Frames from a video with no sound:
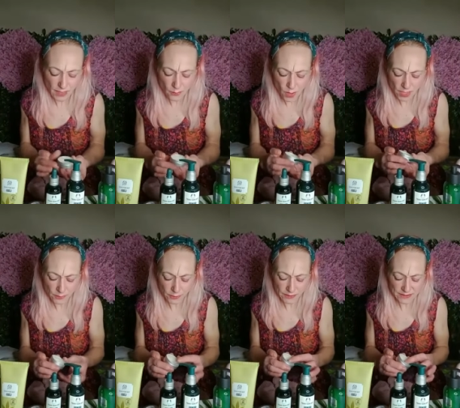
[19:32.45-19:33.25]
And while I'm
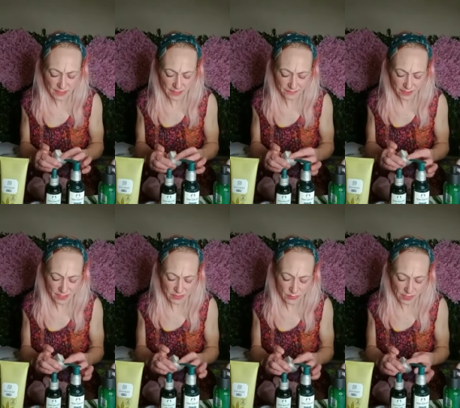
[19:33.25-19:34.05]
on this live
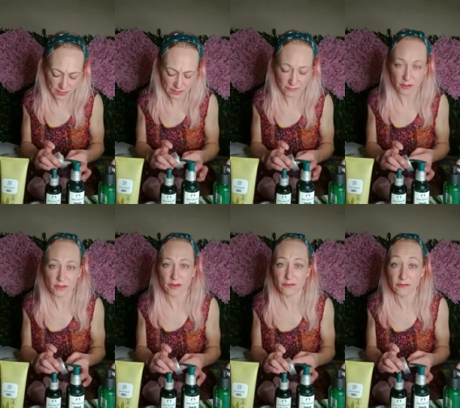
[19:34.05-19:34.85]
as well, and I've got
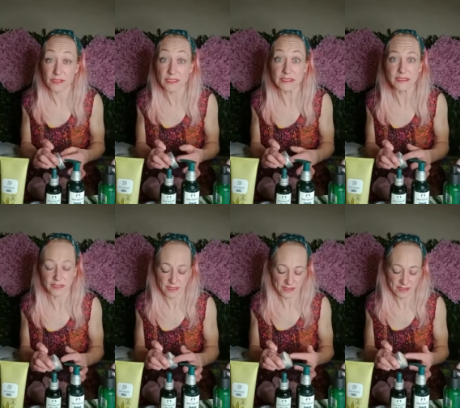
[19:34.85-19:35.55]
the confidence